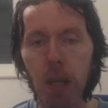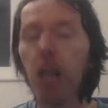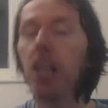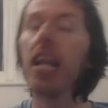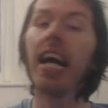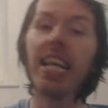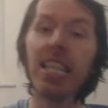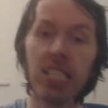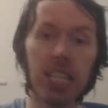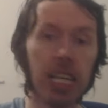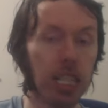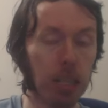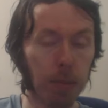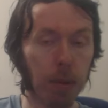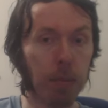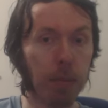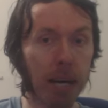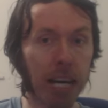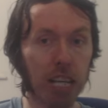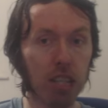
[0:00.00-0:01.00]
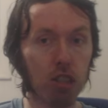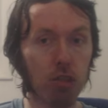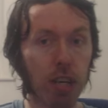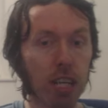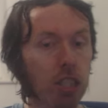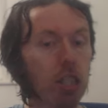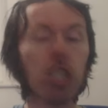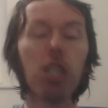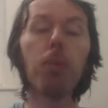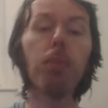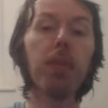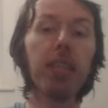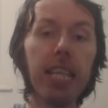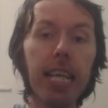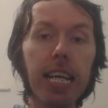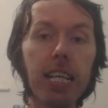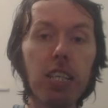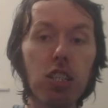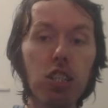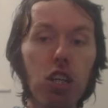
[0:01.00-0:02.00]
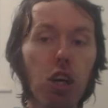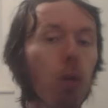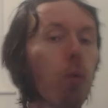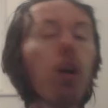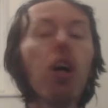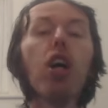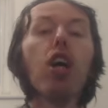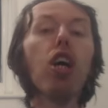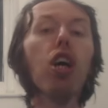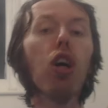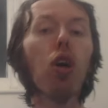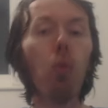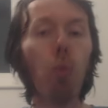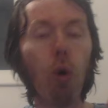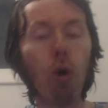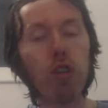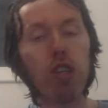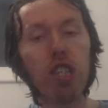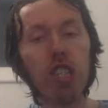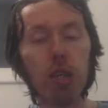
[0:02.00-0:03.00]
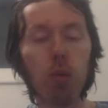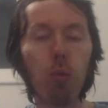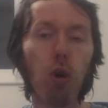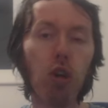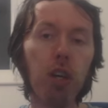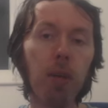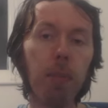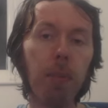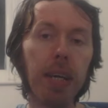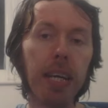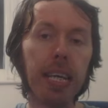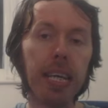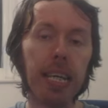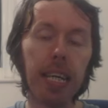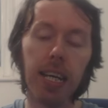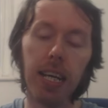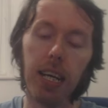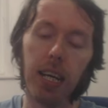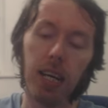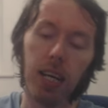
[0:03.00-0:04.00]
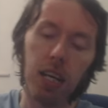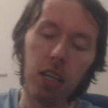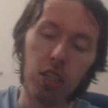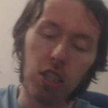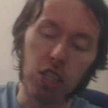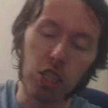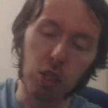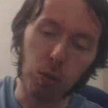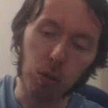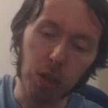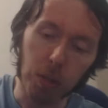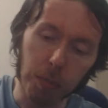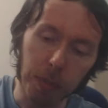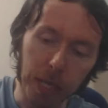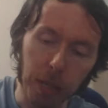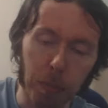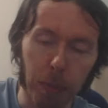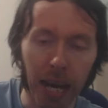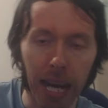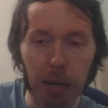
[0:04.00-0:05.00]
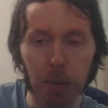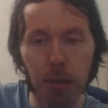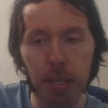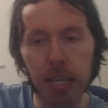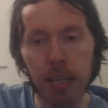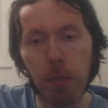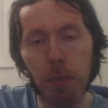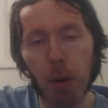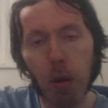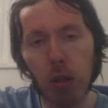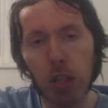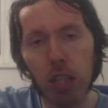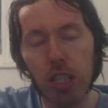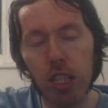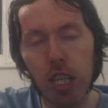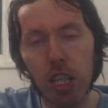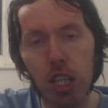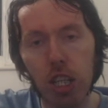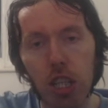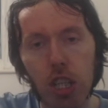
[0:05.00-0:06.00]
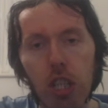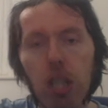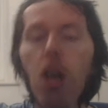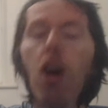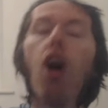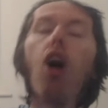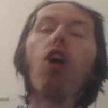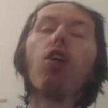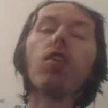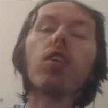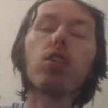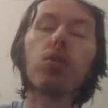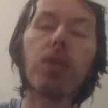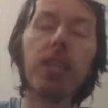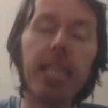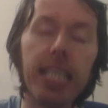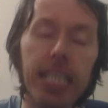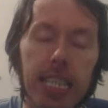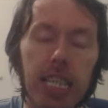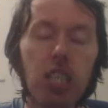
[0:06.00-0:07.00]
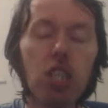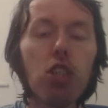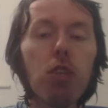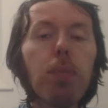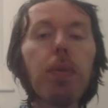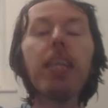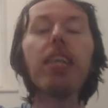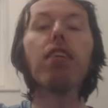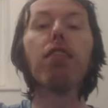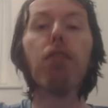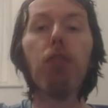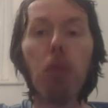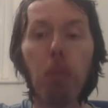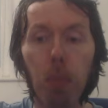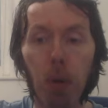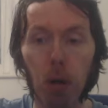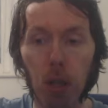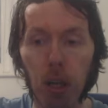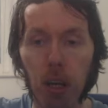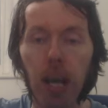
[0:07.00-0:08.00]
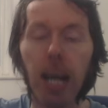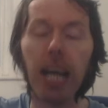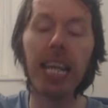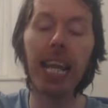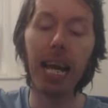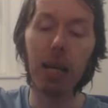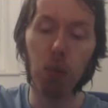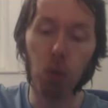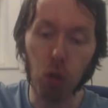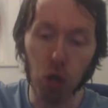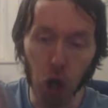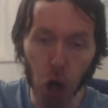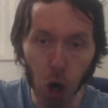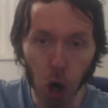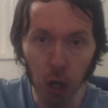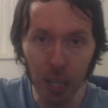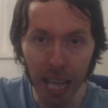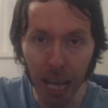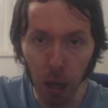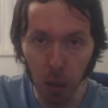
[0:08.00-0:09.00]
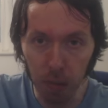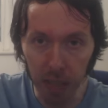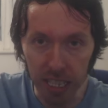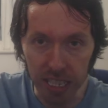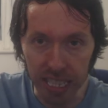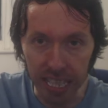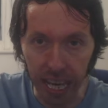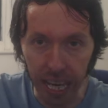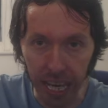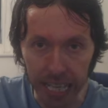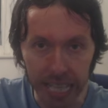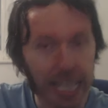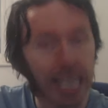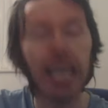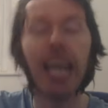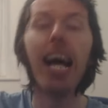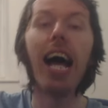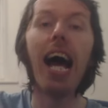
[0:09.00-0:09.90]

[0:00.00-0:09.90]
And I said about Marcus Rashford a couple of years ago, what does he want to be? Does he want to be a pioneering politician, or does he want to continue being a footballer? And I will call out this guy